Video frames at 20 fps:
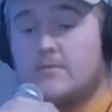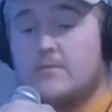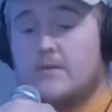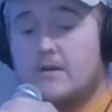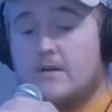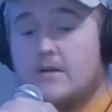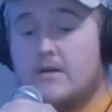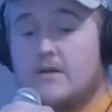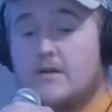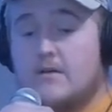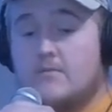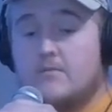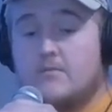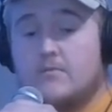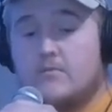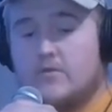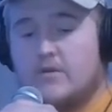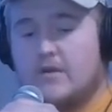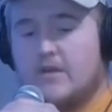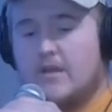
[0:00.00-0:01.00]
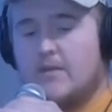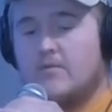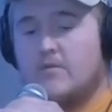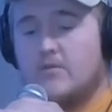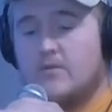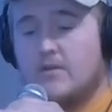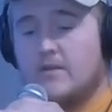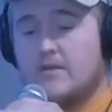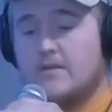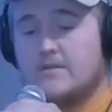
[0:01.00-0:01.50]
But um, we're going to keep
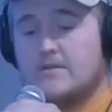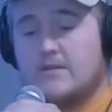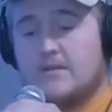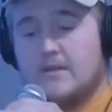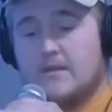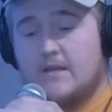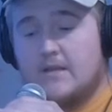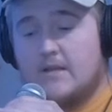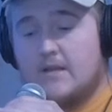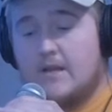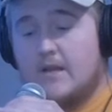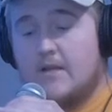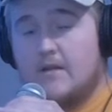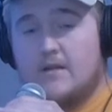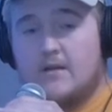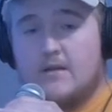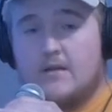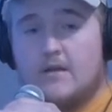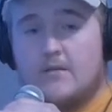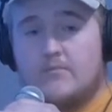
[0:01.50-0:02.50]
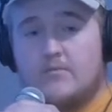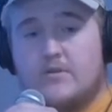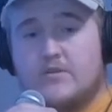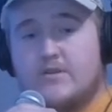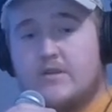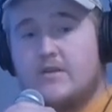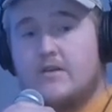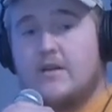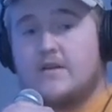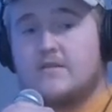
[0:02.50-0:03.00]
doing this. And I uh,
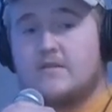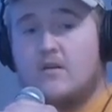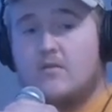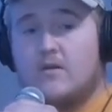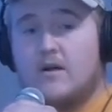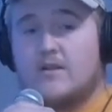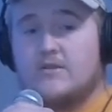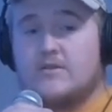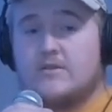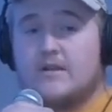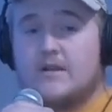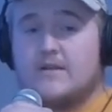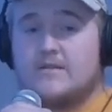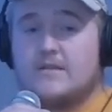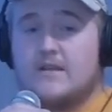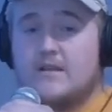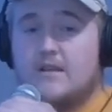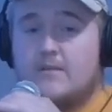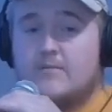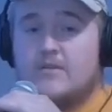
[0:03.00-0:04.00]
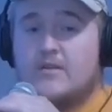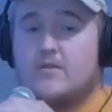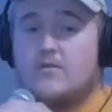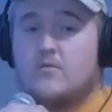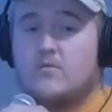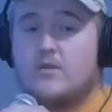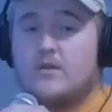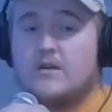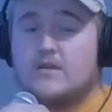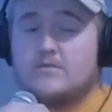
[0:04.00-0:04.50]
appreciate you guys all watching. Like I said, let me
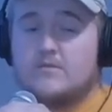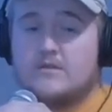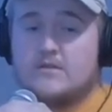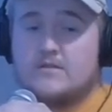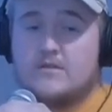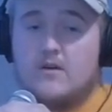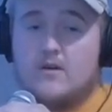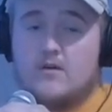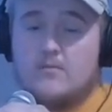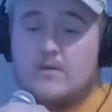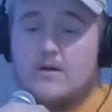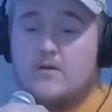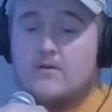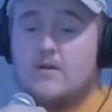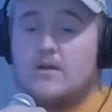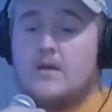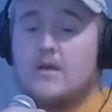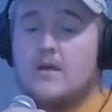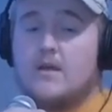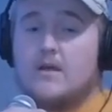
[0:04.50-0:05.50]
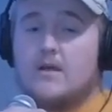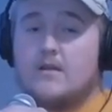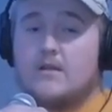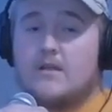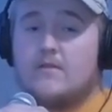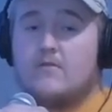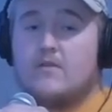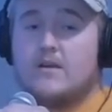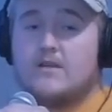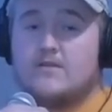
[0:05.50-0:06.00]
know what you guys want us to talk about.
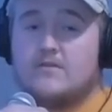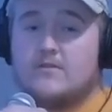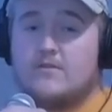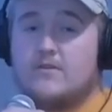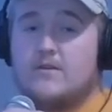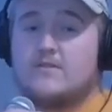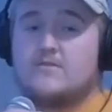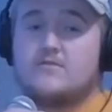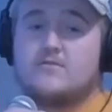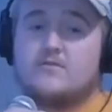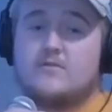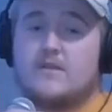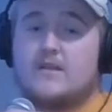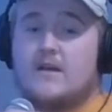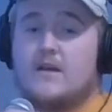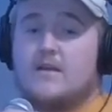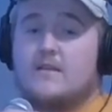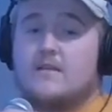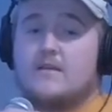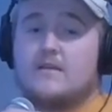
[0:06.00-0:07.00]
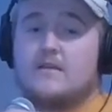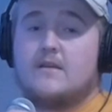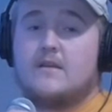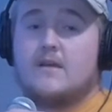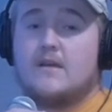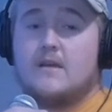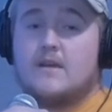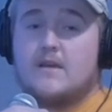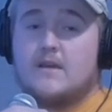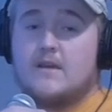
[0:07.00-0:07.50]
Leave a like so I know you guys are enjoying the content.
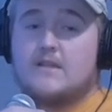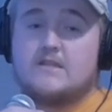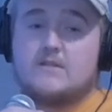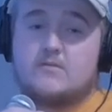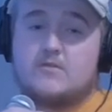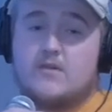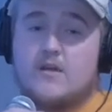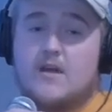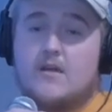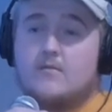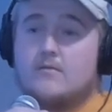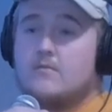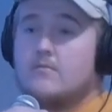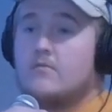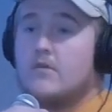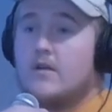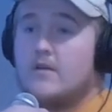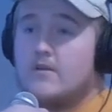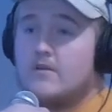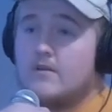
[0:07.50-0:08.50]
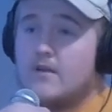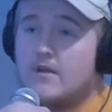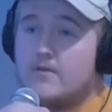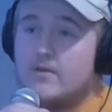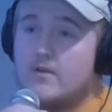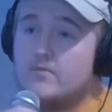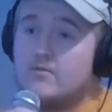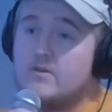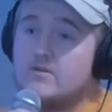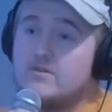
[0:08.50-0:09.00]
And subscribe, brother.
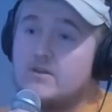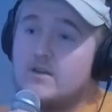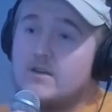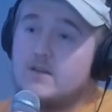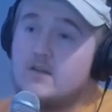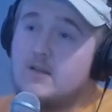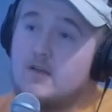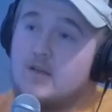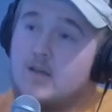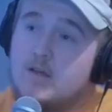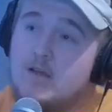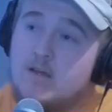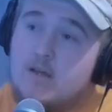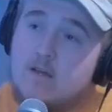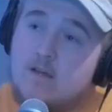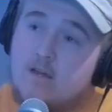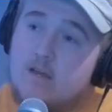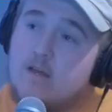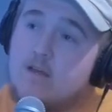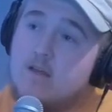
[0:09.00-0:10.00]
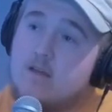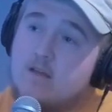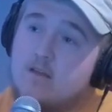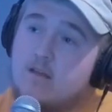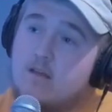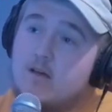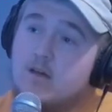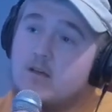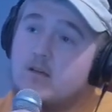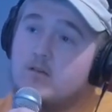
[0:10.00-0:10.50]
Really appreciate you. Absolutely.
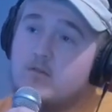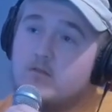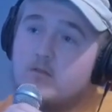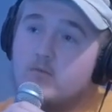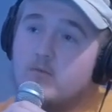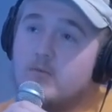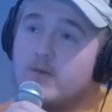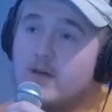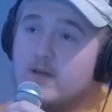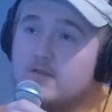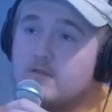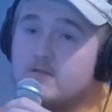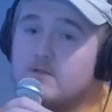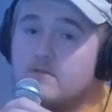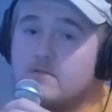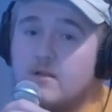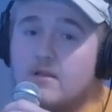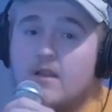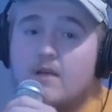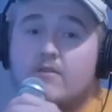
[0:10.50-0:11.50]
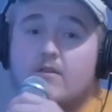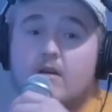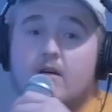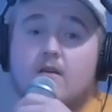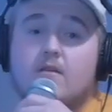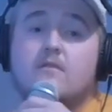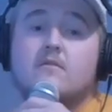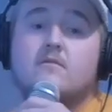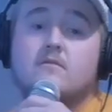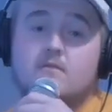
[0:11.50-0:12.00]
And uh, we'll be back soon. I love you
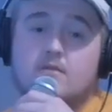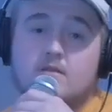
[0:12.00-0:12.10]
all.